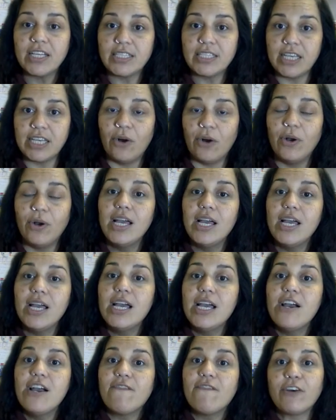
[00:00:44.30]
So,
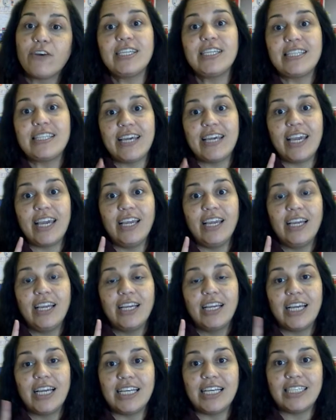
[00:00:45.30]
first thing
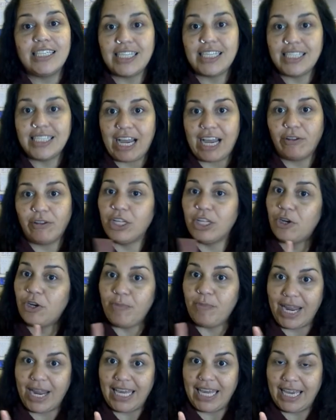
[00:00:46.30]
is download
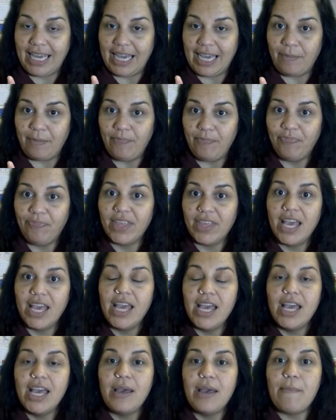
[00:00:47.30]
ManyCam.
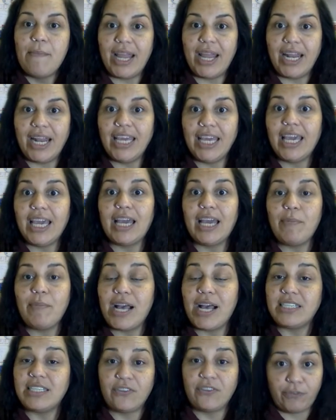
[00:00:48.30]
ManyCam
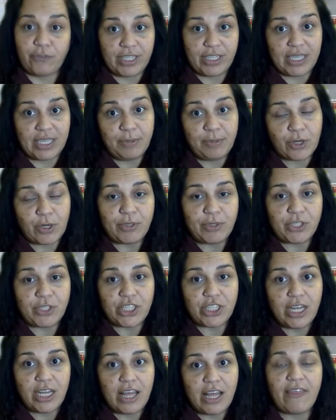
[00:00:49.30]
has a free
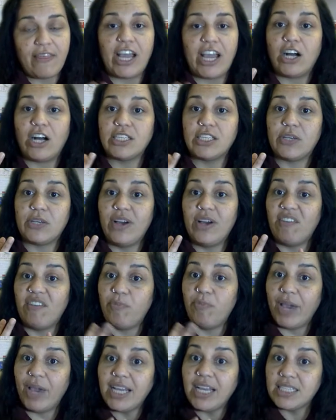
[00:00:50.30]
subscription. They also
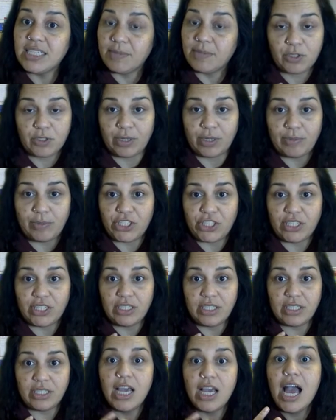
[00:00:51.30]
have paid
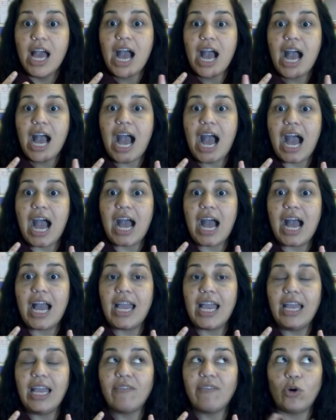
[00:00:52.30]
subscriptions.
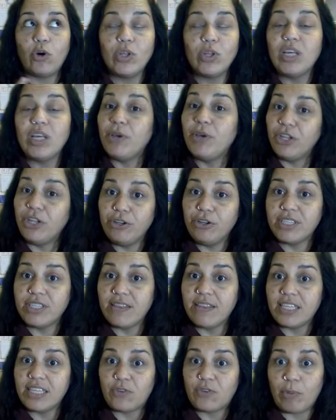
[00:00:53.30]
I have only been using
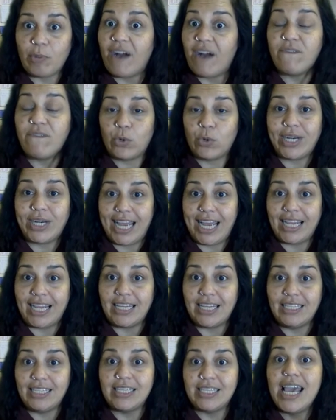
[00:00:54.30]
this for about 4
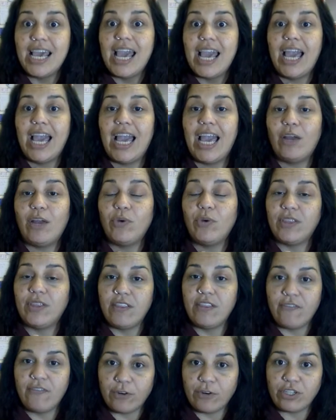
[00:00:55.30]
days, and
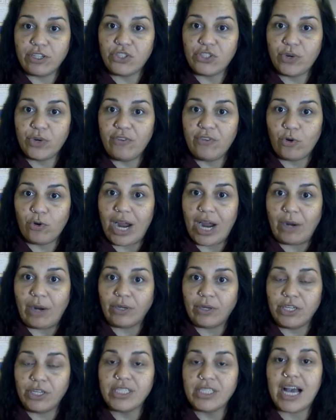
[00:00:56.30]
within the first 24
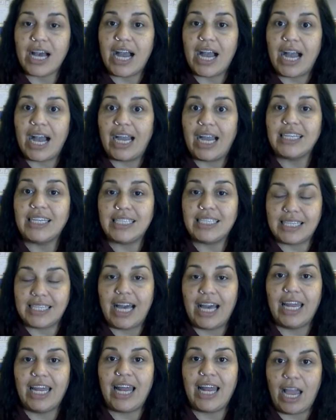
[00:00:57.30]
hours, I
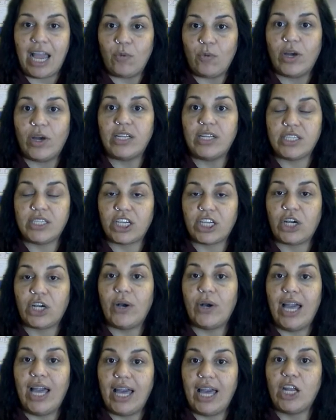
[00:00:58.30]
decided I wanted to go
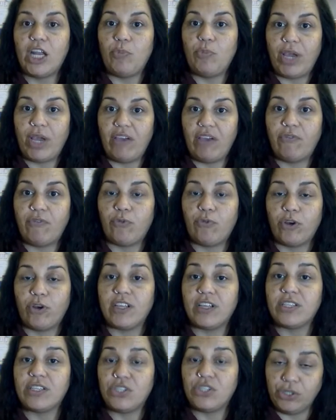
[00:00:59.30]
ahead and pay for
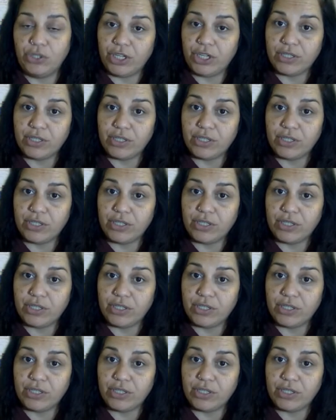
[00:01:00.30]
the studio